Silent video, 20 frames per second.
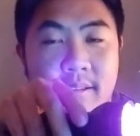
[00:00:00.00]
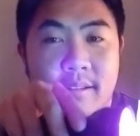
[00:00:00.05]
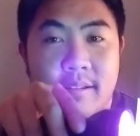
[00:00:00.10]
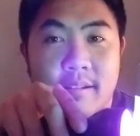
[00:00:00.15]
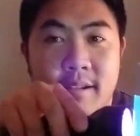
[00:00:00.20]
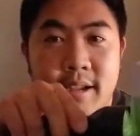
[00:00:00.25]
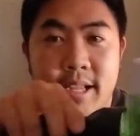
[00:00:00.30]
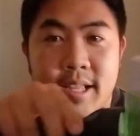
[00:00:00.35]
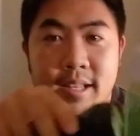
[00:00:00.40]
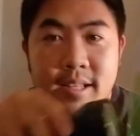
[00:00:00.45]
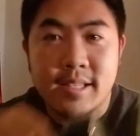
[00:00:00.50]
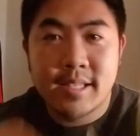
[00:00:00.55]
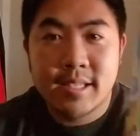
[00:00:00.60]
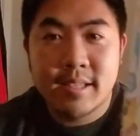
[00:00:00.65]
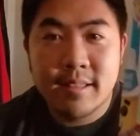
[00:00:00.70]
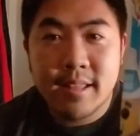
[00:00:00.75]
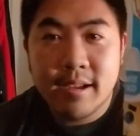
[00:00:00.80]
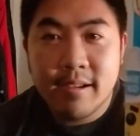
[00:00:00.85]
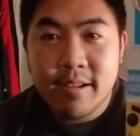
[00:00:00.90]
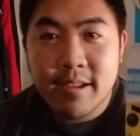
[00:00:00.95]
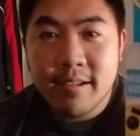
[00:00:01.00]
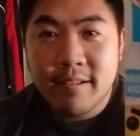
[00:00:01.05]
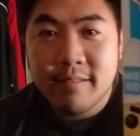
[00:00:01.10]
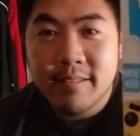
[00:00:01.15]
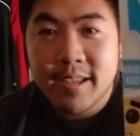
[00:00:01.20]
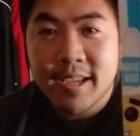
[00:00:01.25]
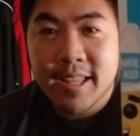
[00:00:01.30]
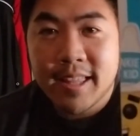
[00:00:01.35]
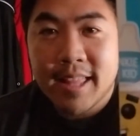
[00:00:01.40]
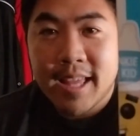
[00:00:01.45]
Right, so there you go,
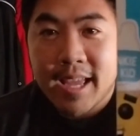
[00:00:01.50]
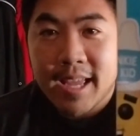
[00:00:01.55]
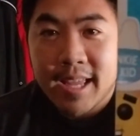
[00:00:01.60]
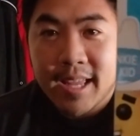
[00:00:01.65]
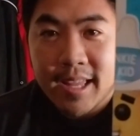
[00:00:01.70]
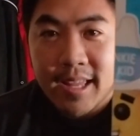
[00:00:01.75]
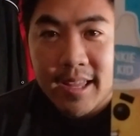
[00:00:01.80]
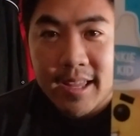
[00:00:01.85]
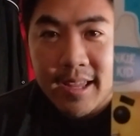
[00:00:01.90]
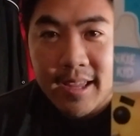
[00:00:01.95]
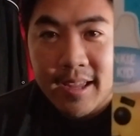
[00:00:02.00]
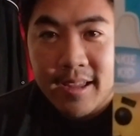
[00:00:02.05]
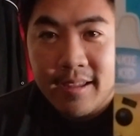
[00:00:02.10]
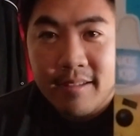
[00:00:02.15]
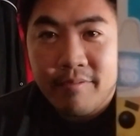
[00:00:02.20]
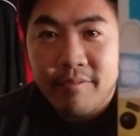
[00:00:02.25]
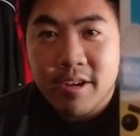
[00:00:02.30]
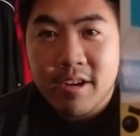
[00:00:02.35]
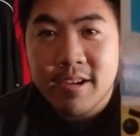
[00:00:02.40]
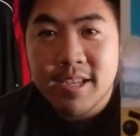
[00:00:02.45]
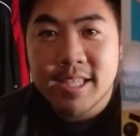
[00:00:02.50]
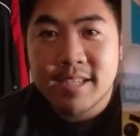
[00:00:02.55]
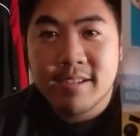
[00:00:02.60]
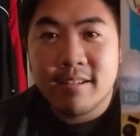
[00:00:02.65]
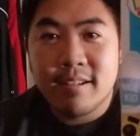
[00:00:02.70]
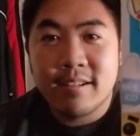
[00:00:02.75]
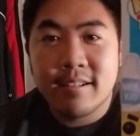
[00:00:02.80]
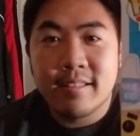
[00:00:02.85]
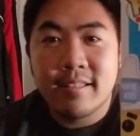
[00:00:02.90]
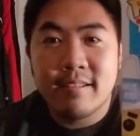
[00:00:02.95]
look at that. Very
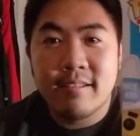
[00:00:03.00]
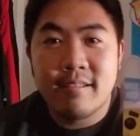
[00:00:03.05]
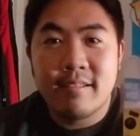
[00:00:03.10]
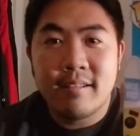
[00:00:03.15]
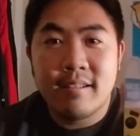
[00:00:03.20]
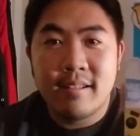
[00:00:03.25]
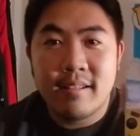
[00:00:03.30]
strong glow.